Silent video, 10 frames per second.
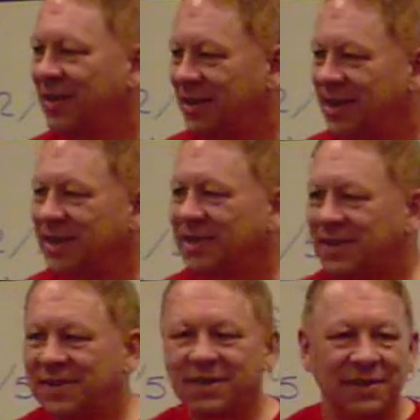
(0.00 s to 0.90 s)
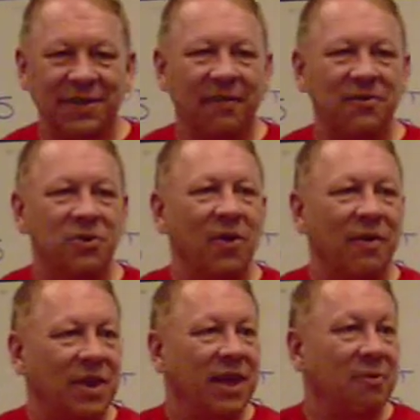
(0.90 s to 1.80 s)
discs and stuff, so
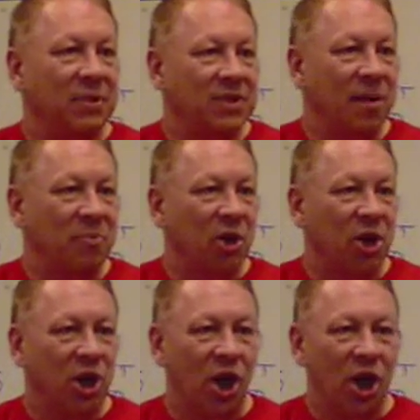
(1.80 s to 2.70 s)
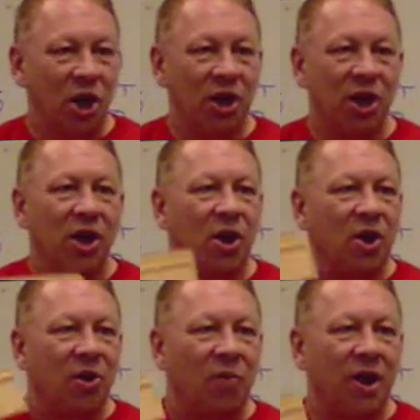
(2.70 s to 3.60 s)
everything was kept in a card.
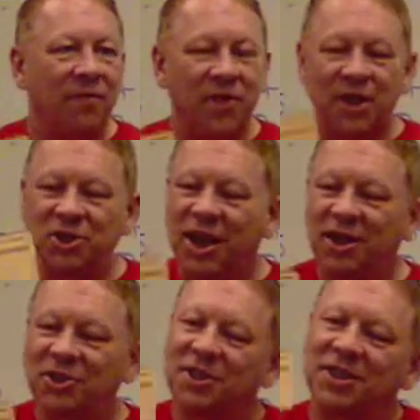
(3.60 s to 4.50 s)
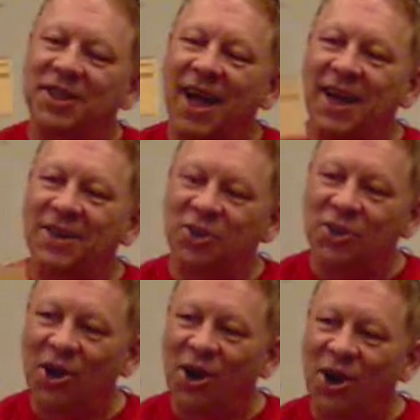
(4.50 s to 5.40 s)
Well, if they changed the size of
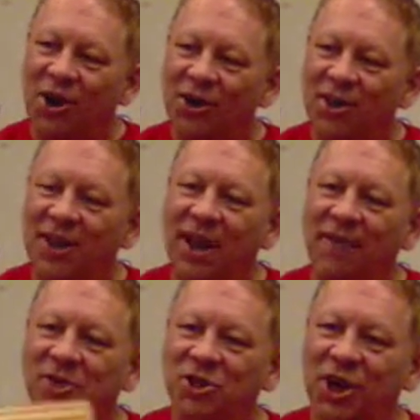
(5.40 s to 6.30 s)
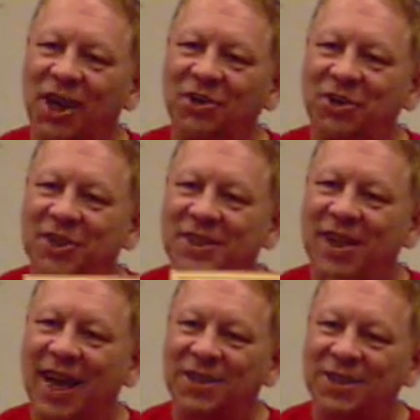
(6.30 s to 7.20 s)
the card, they'd have to change the
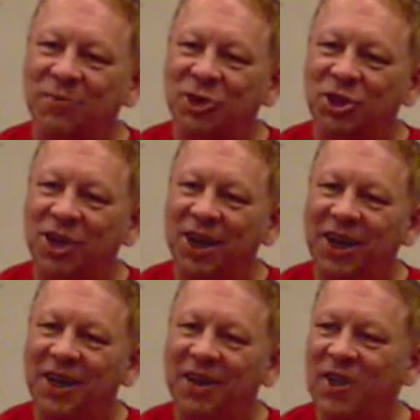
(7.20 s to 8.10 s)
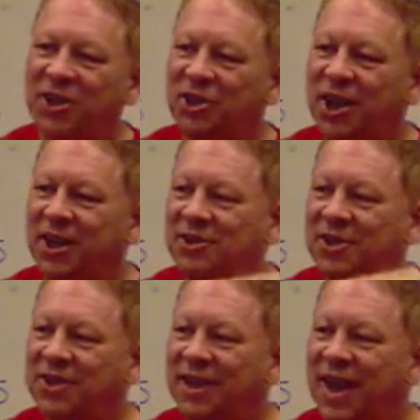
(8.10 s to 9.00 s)
size of the machine, and if they changed the
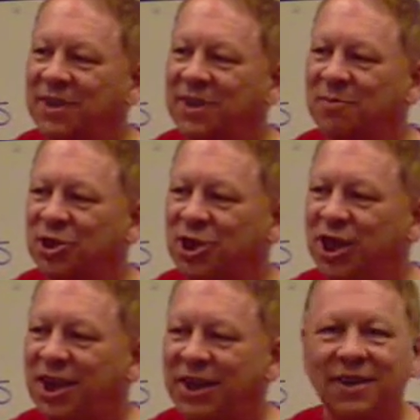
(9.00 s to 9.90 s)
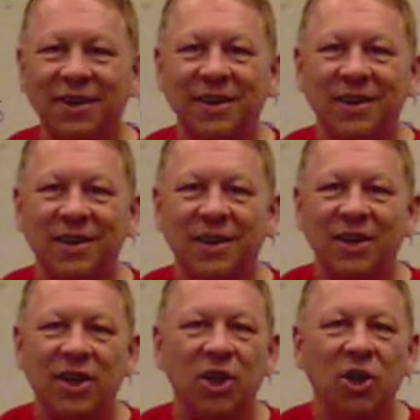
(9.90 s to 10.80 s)
size of the machine,
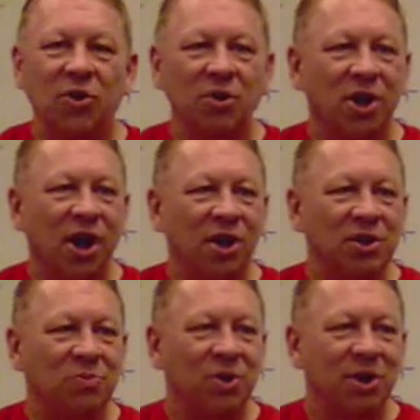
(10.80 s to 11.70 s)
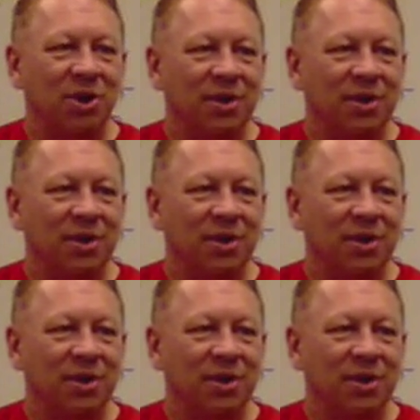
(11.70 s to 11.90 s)
the old cards were